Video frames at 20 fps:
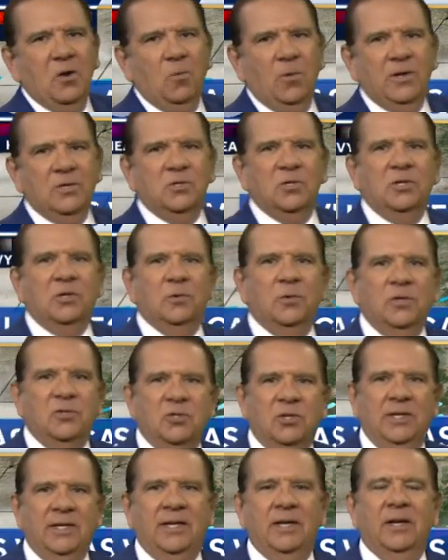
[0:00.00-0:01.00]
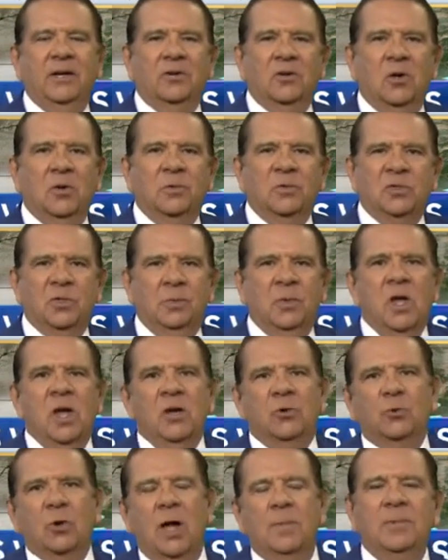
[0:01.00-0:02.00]
Winds increasing again along with some
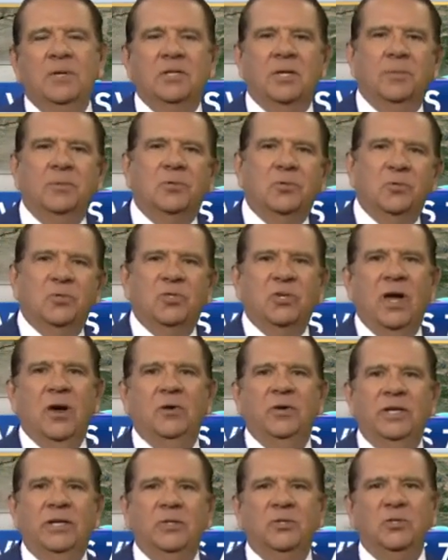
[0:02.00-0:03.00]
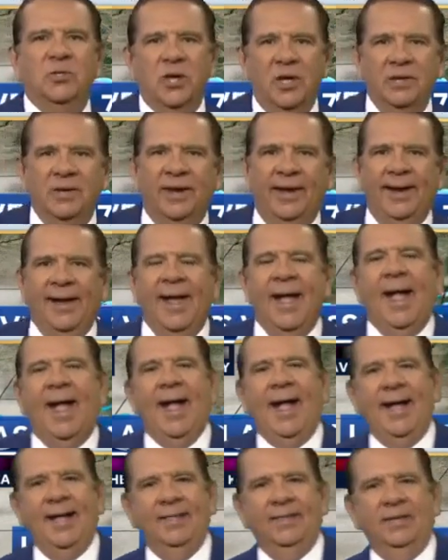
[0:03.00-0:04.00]
dropping temperatures Saturday and Sunday,
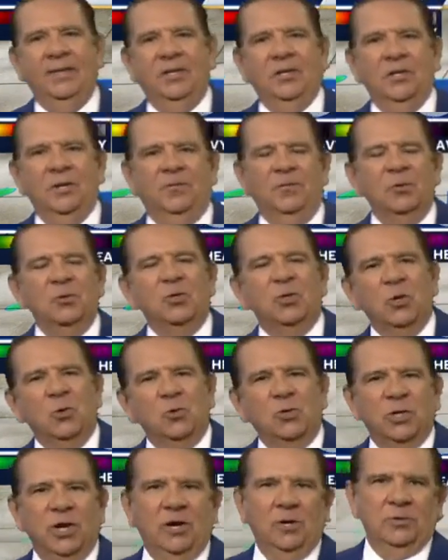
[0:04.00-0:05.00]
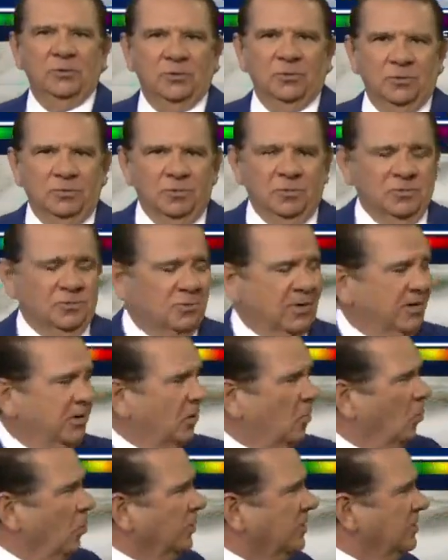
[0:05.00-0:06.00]
and then a few snow showers will try to
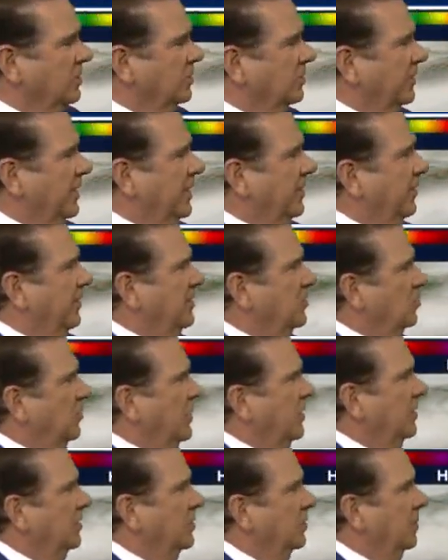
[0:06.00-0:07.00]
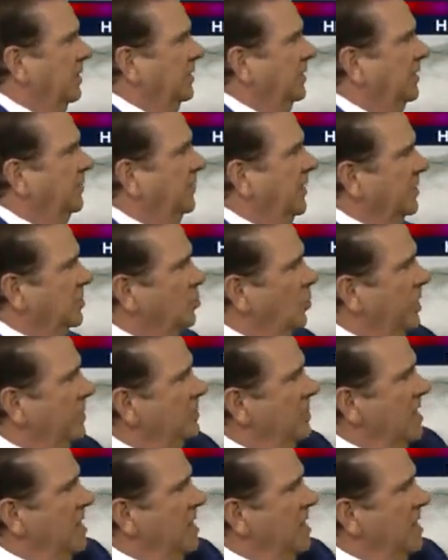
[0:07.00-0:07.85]
work into the area as we get into Monday of next week.